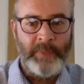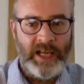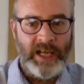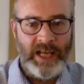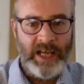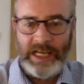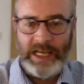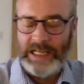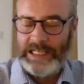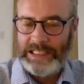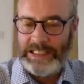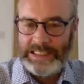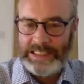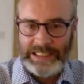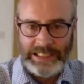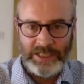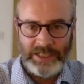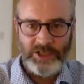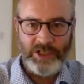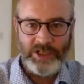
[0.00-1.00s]
Its
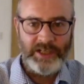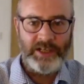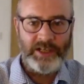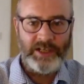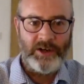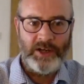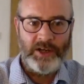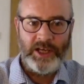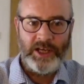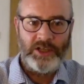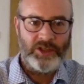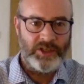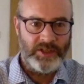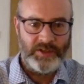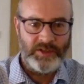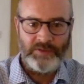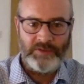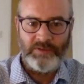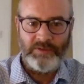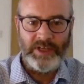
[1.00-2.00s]
initial incarnation
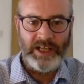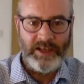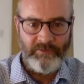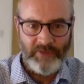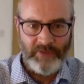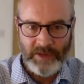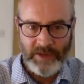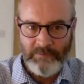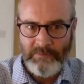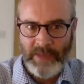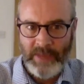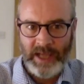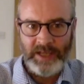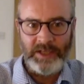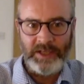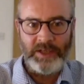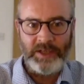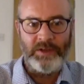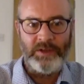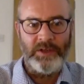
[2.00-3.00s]
is really a very
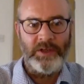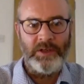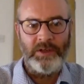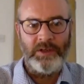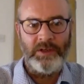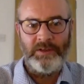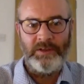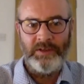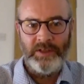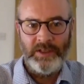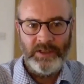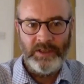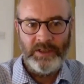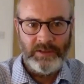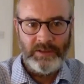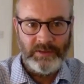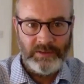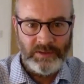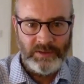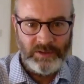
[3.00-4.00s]
medical,
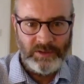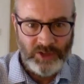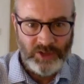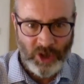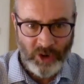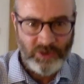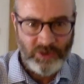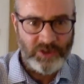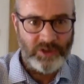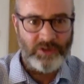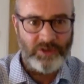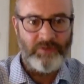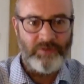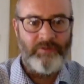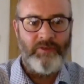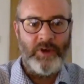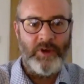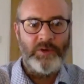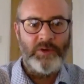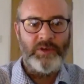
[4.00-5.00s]

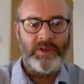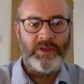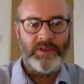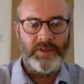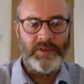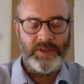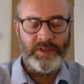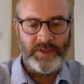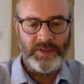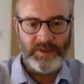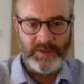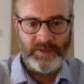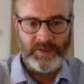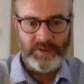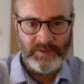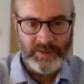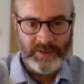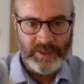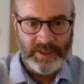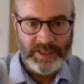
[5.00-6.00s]
doctor-focused,
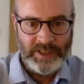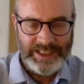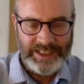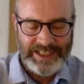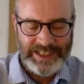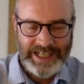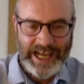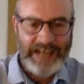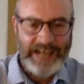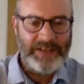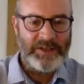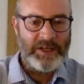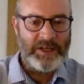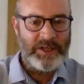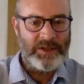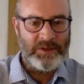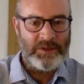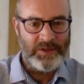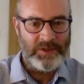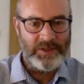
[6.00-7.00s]

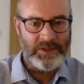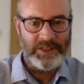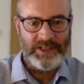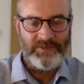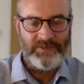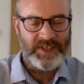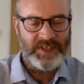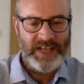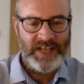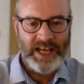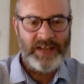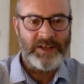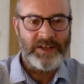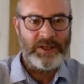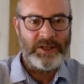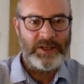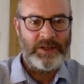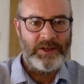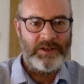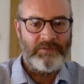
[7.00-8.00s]
technical, gives
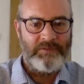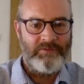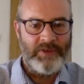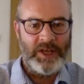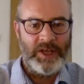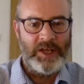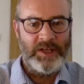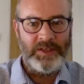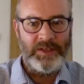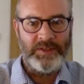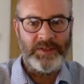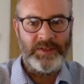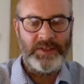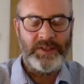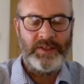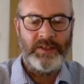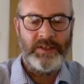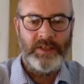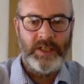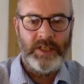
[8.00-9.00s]
technical advice,
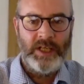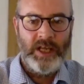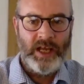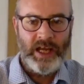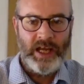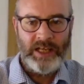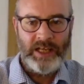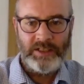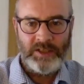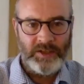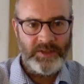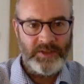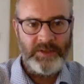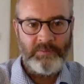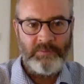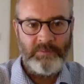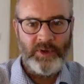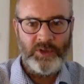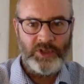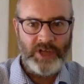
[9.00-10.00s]
and doesn't
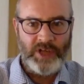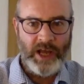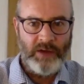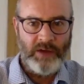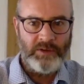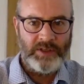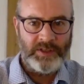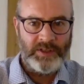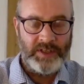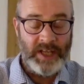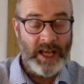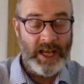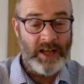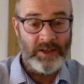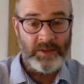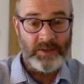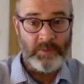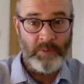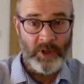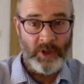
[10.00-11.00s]
push out into
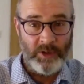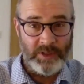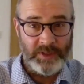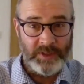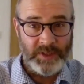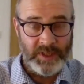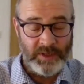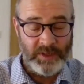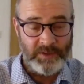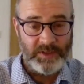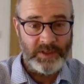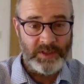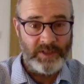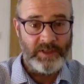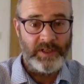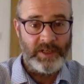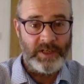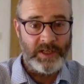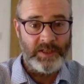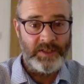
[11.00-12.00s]
health policy until the
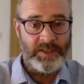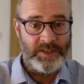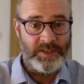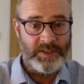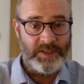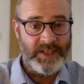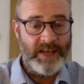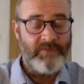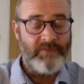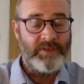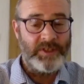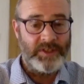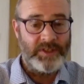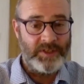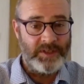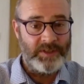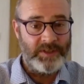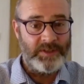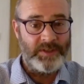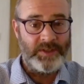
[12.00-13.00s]

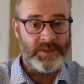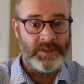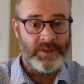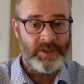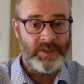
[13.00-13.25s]
1970s.